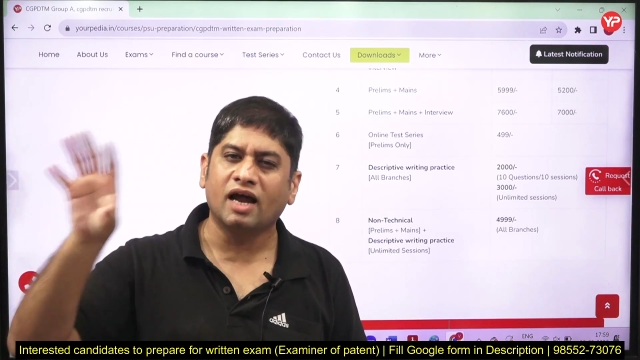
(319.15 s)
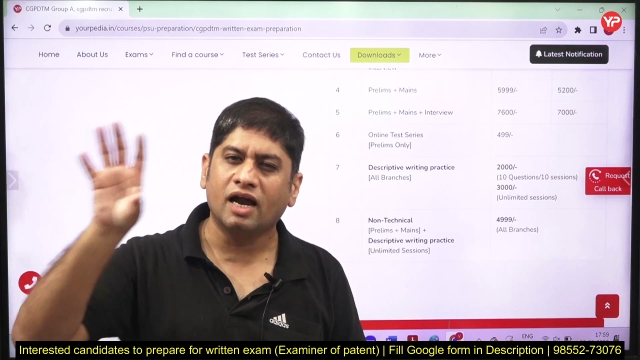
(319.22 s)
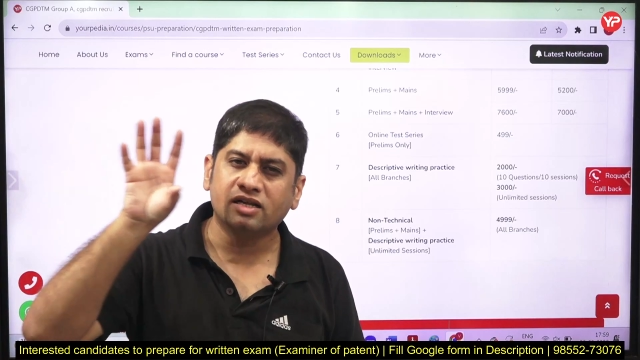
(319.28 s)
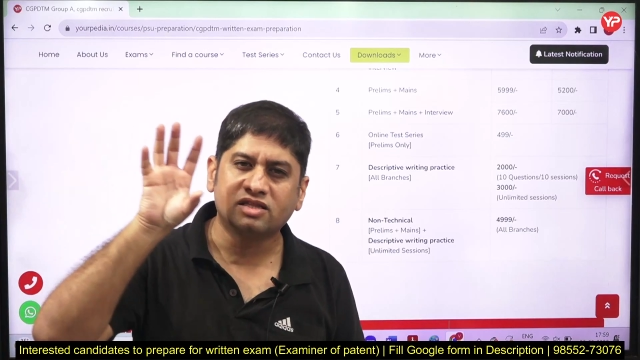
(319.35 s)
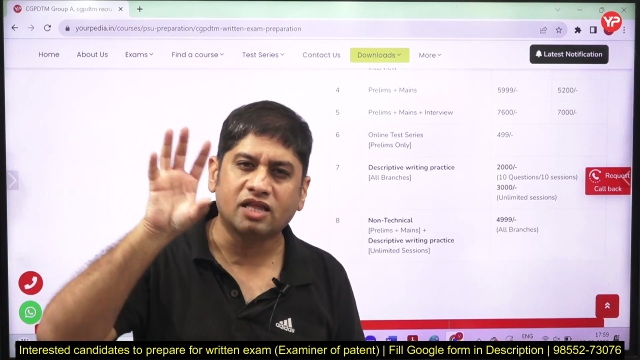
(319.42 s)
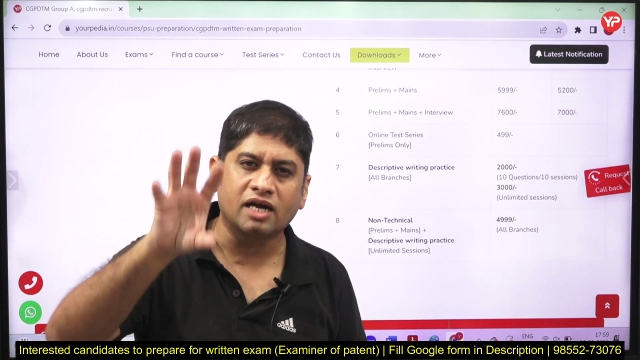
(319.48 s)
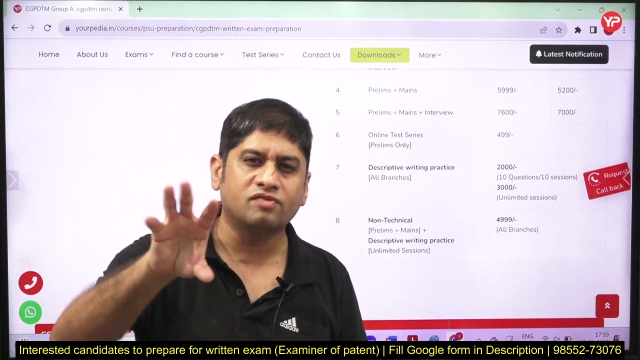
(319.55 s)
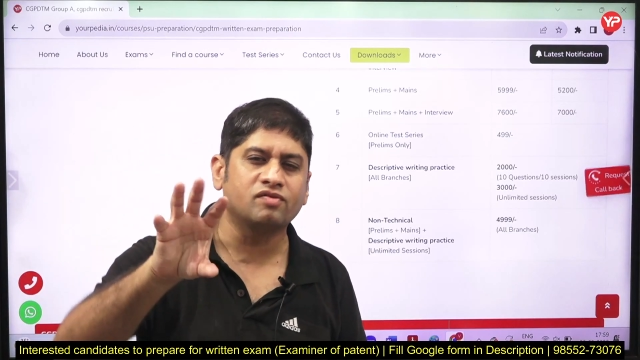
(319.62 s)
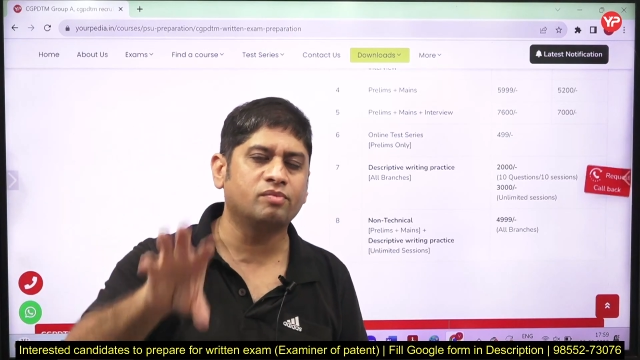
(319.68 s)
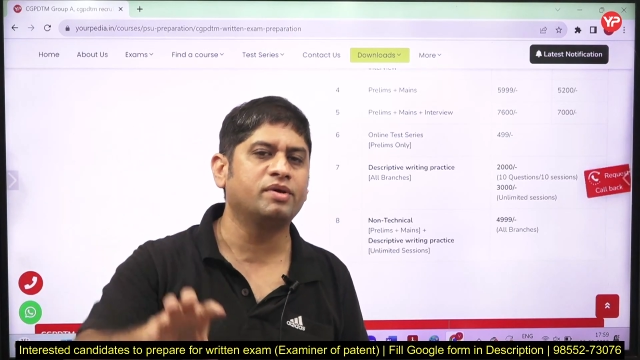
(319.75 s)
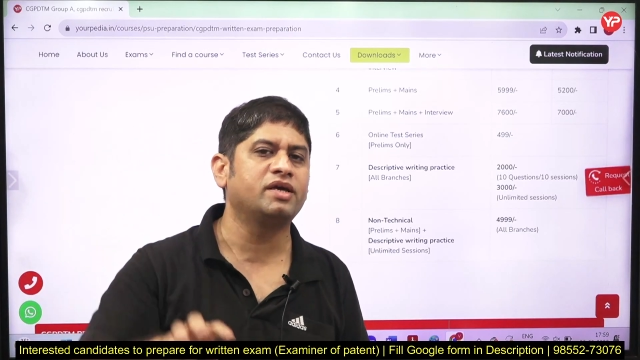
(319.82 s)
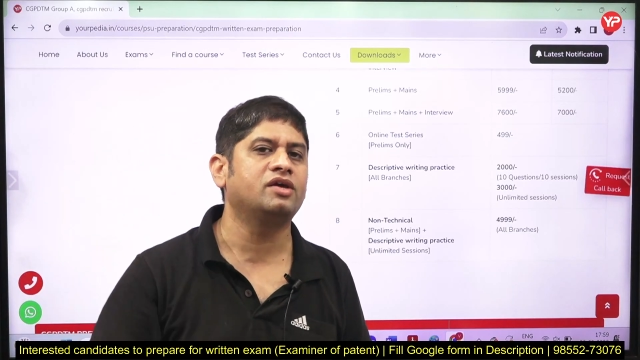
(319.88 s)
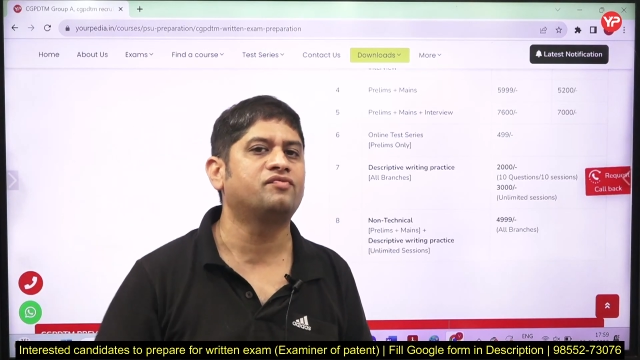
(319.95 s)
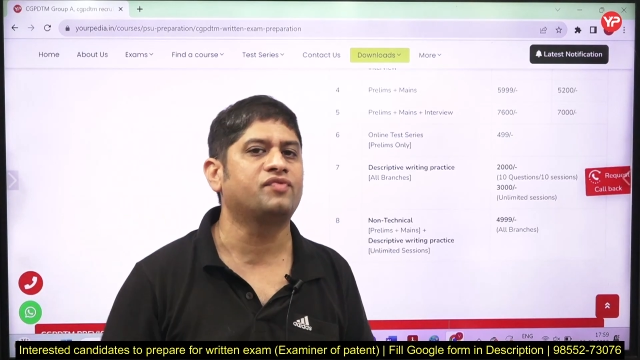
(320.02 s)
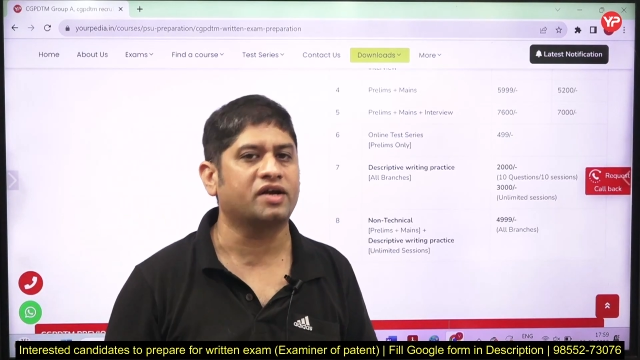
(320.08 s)
and that will
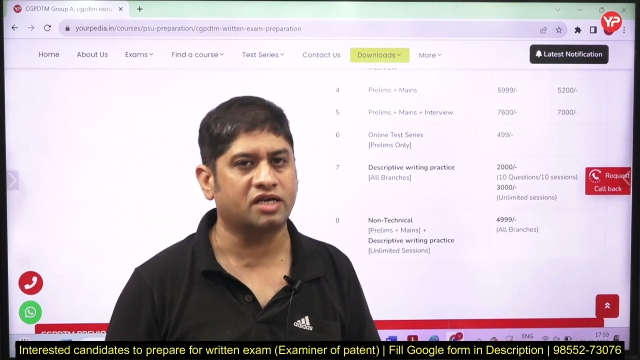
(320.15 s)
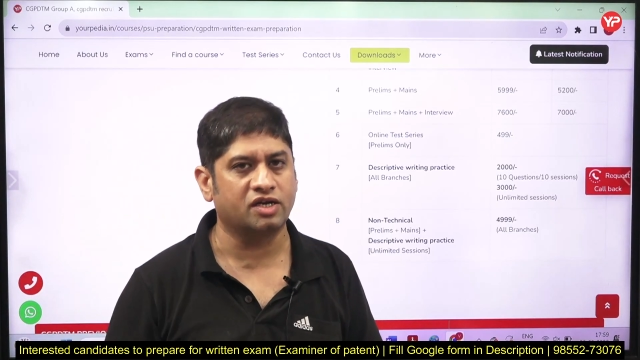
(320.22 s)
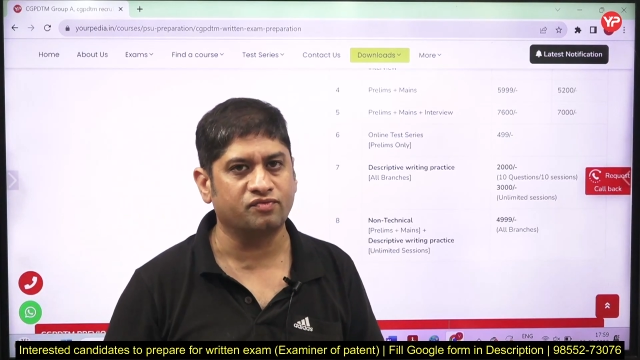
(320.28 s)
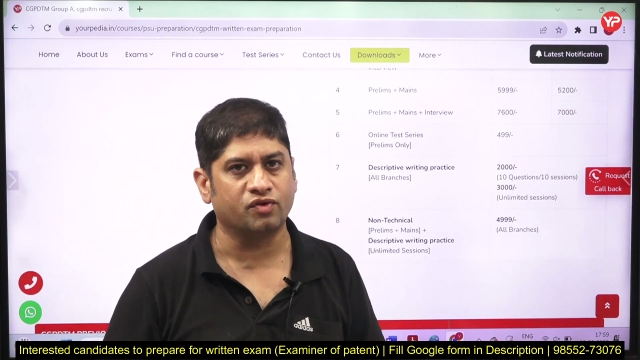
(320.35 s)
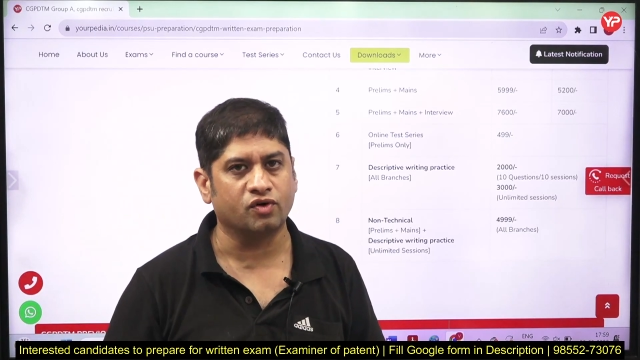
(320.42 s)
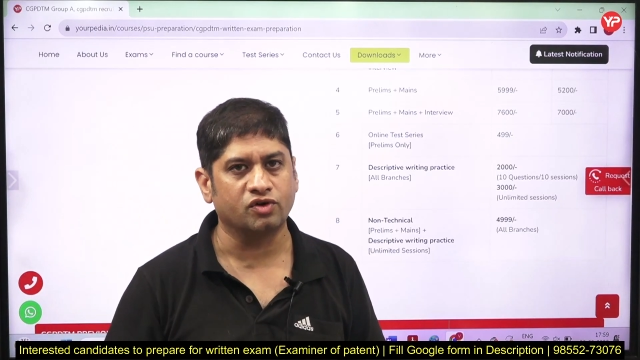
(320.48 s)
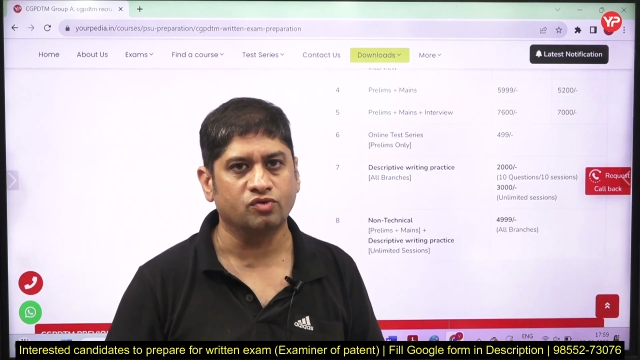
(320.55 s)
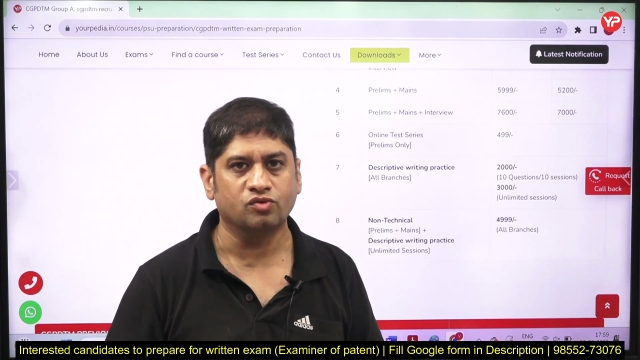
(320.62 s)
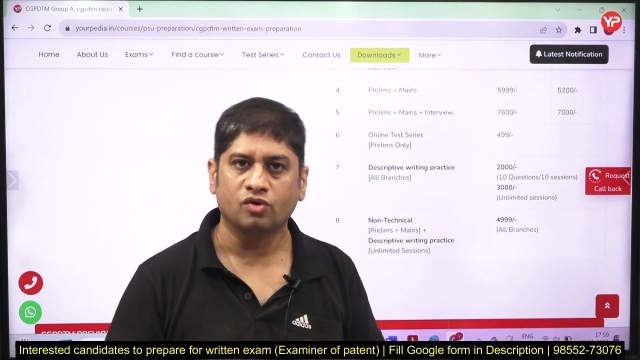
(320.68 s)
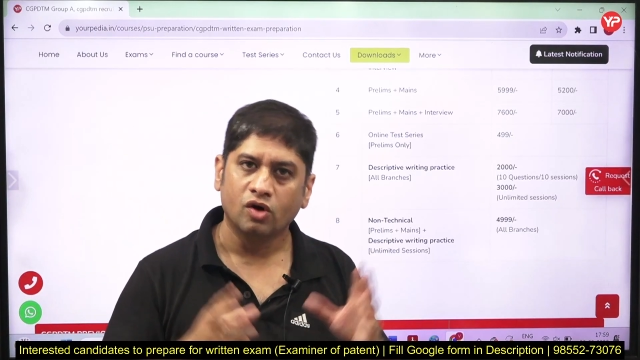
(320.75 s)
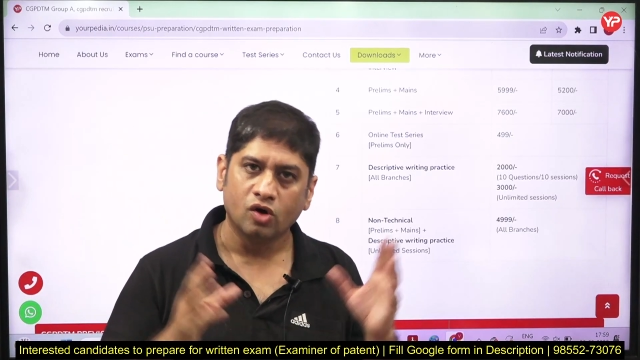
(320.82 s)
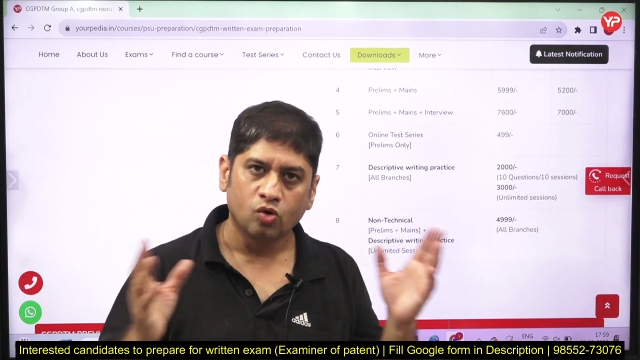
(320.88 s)
be effective for you.